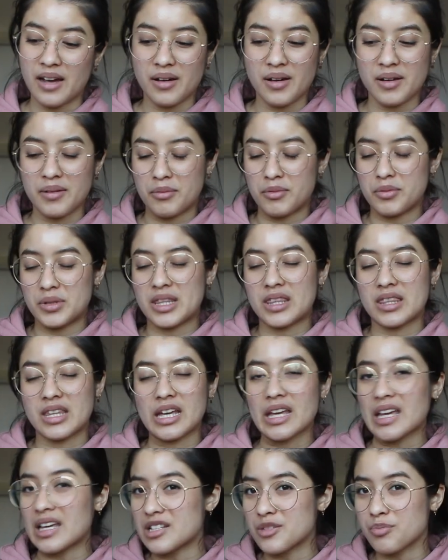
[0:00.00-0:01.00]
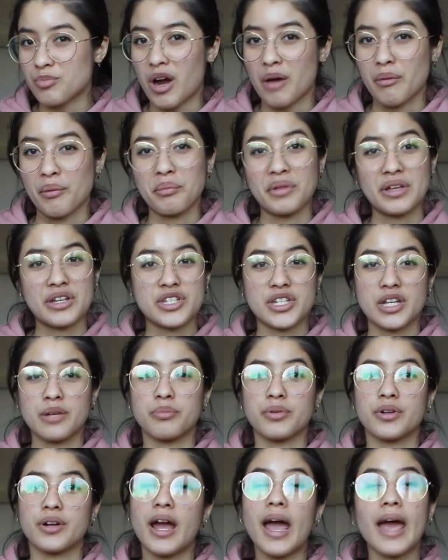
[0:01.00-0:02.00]
I would think it's probably
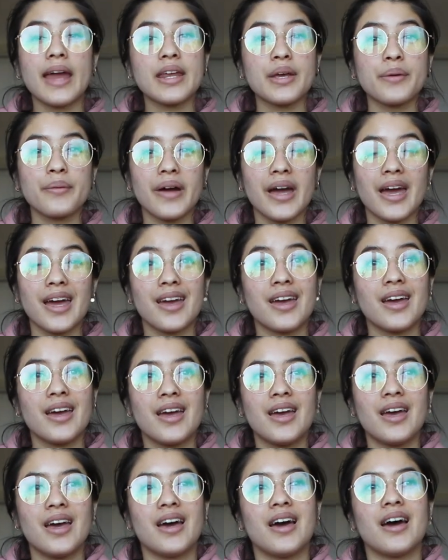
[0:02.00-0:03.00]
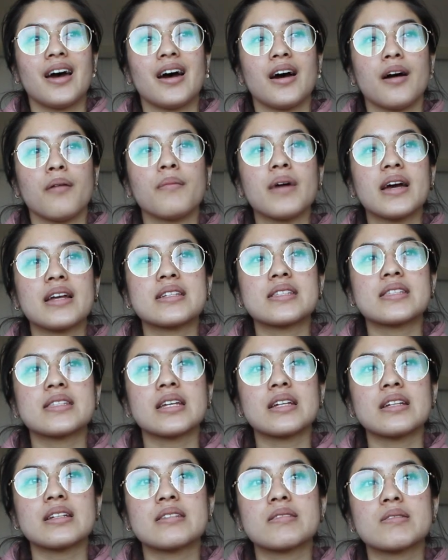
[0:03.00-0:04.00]
cheaper anyway, um, and
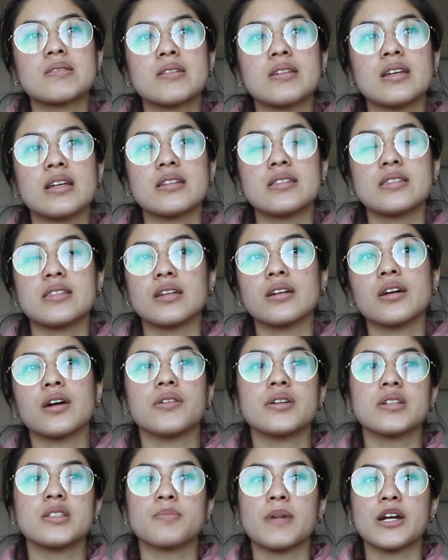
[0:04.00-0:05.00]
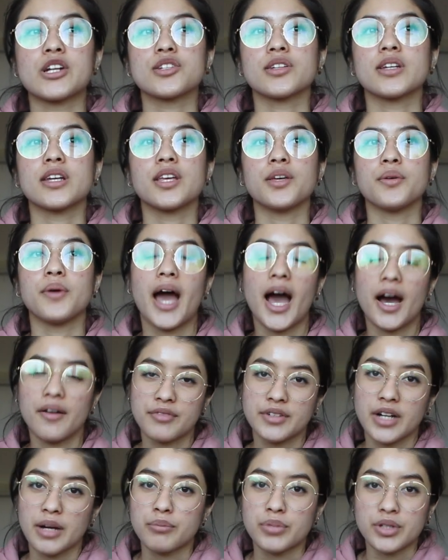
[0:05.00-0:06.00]
since in Zigo especially you
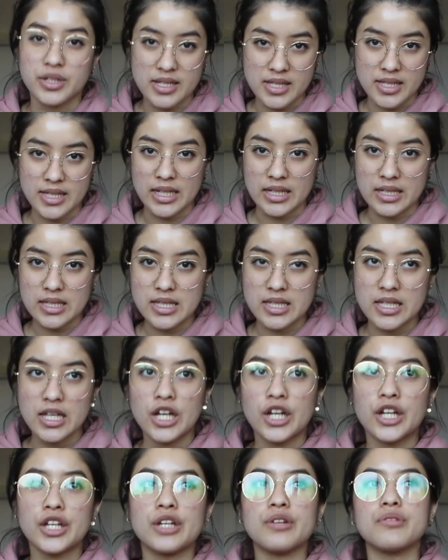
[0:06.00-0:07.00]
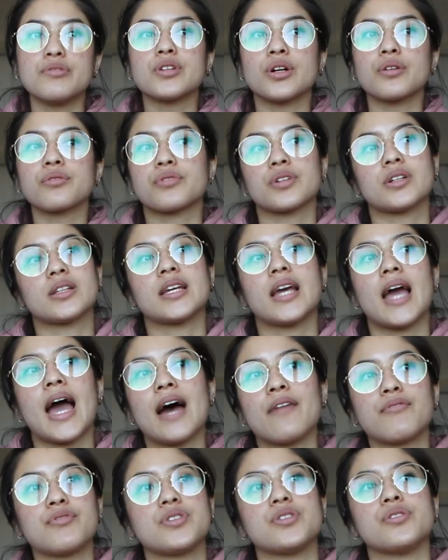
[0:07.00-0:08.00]
have numbered seats, you don't really
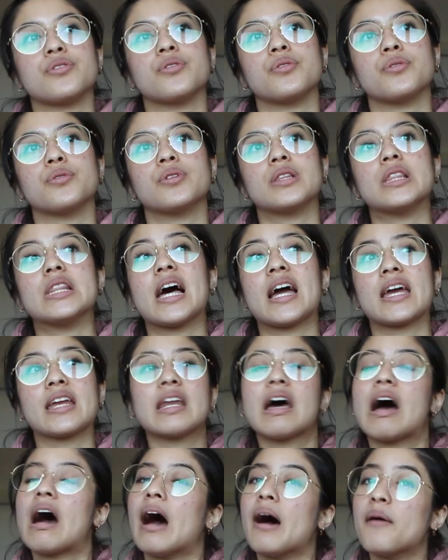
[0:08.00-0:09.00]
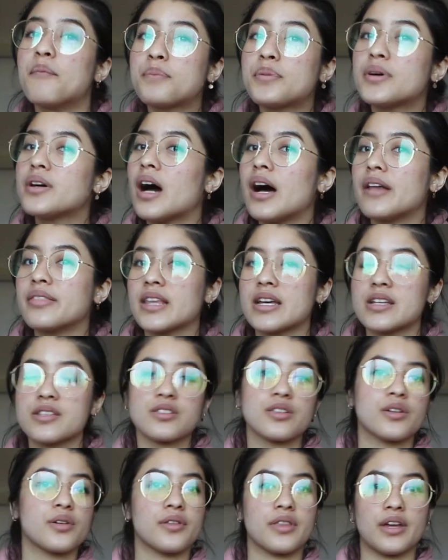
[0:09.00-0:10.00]
have to line up
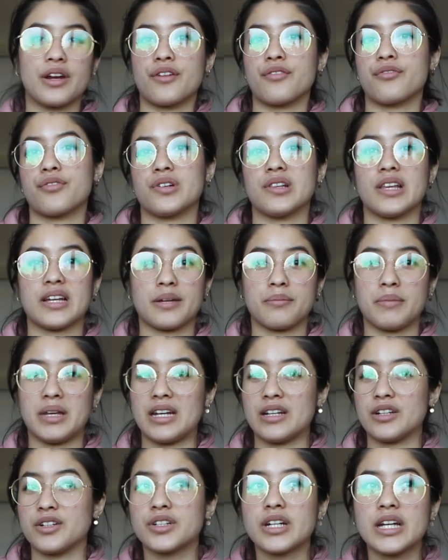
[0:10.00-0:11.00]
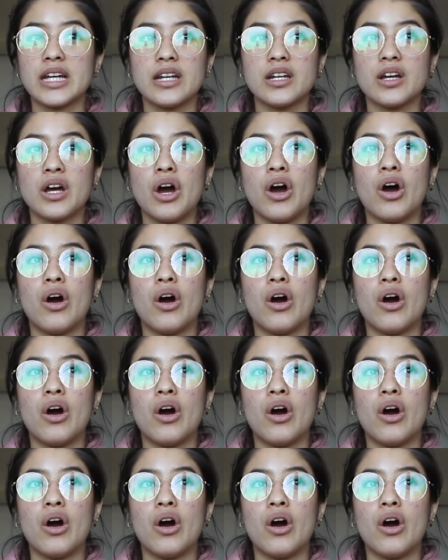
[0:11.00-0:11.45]
unless you're there for like a meet and greet.